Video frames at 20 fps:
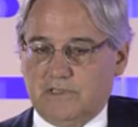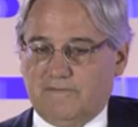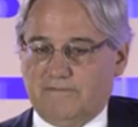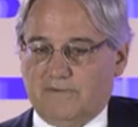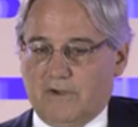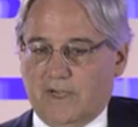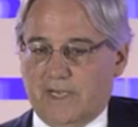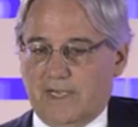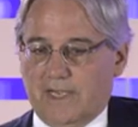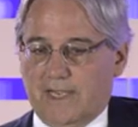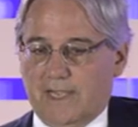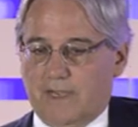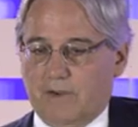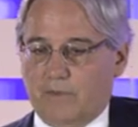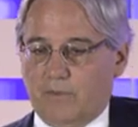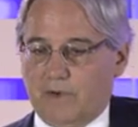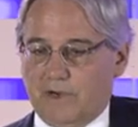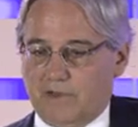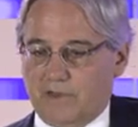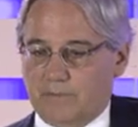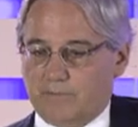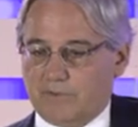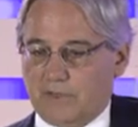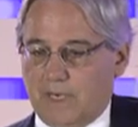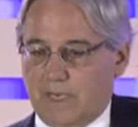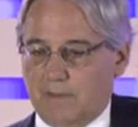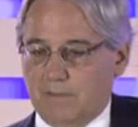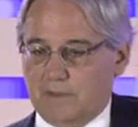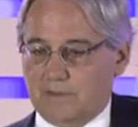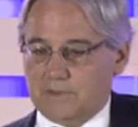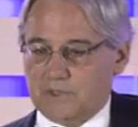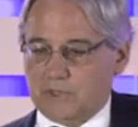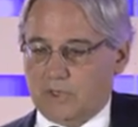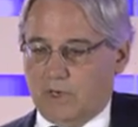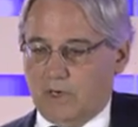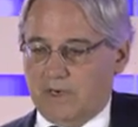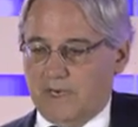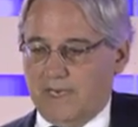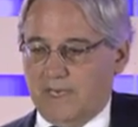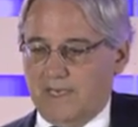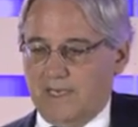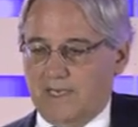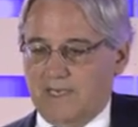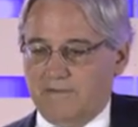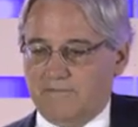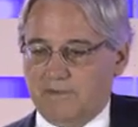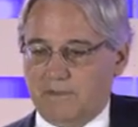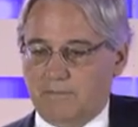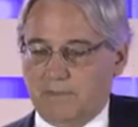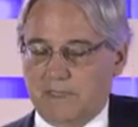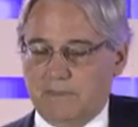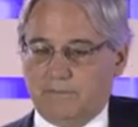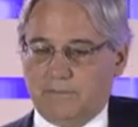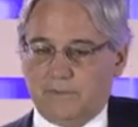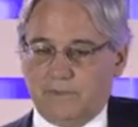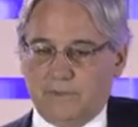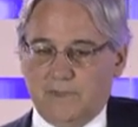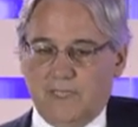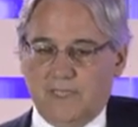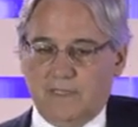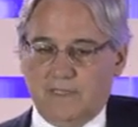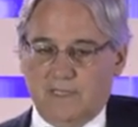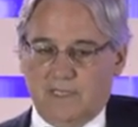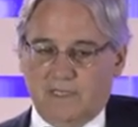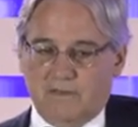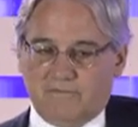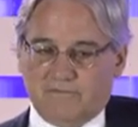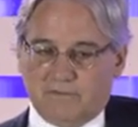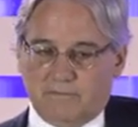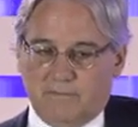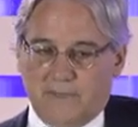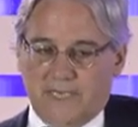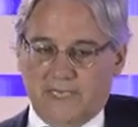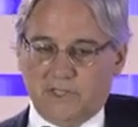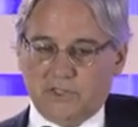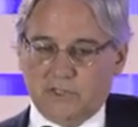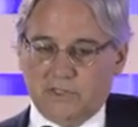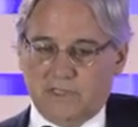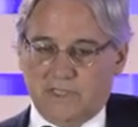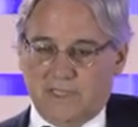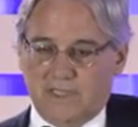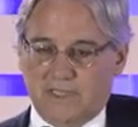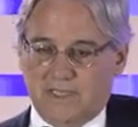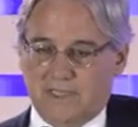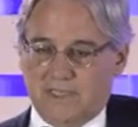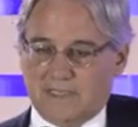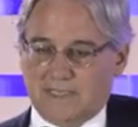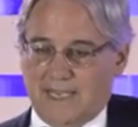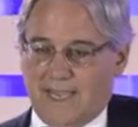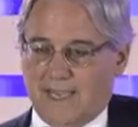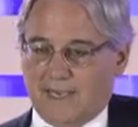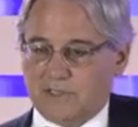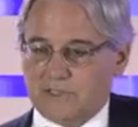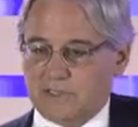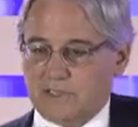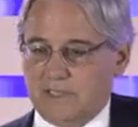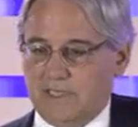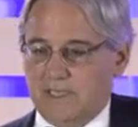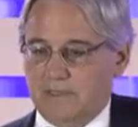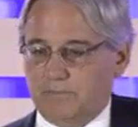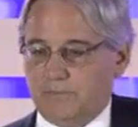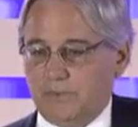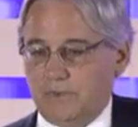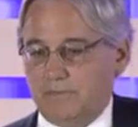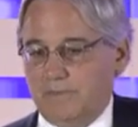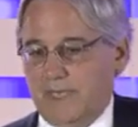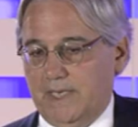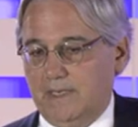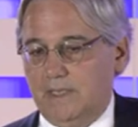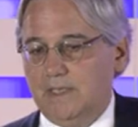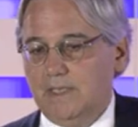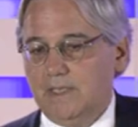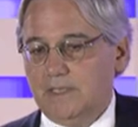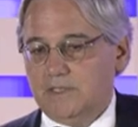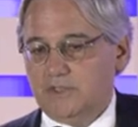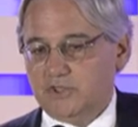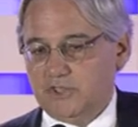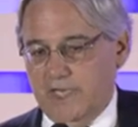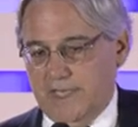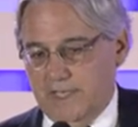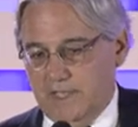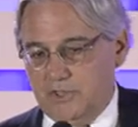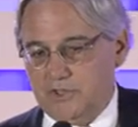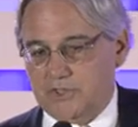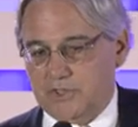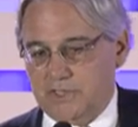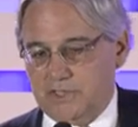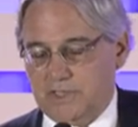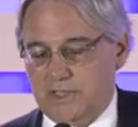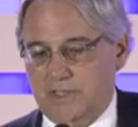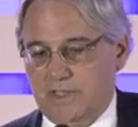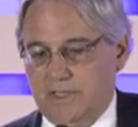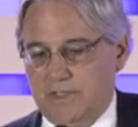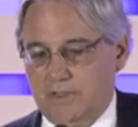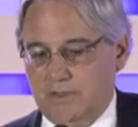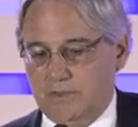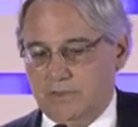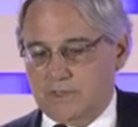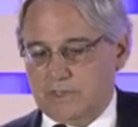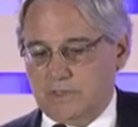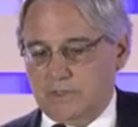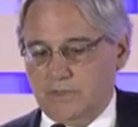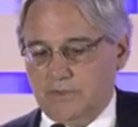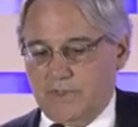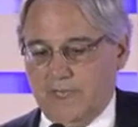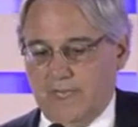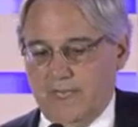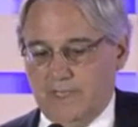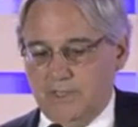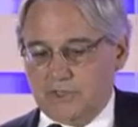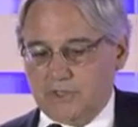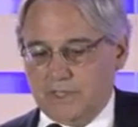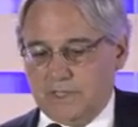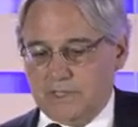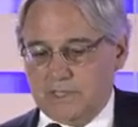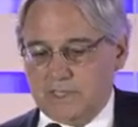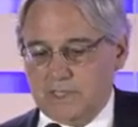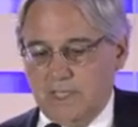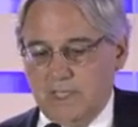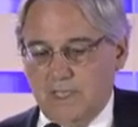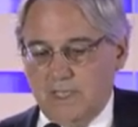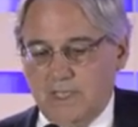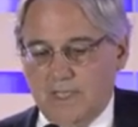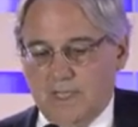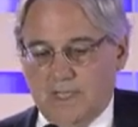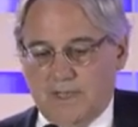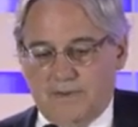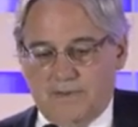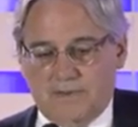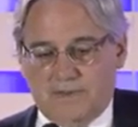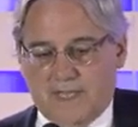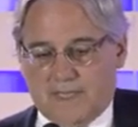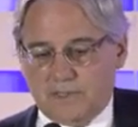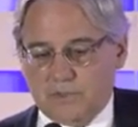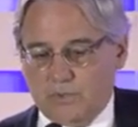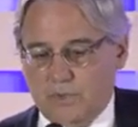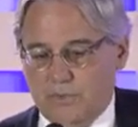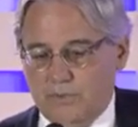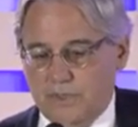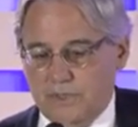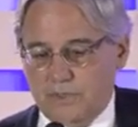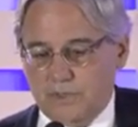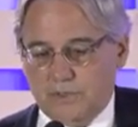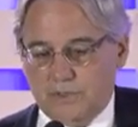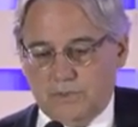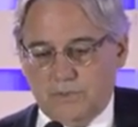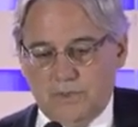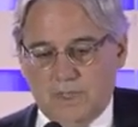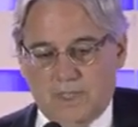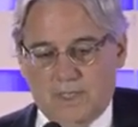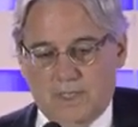finding out where the problems are and giving people the information they need to actually implement changes in those locations, that's what we do.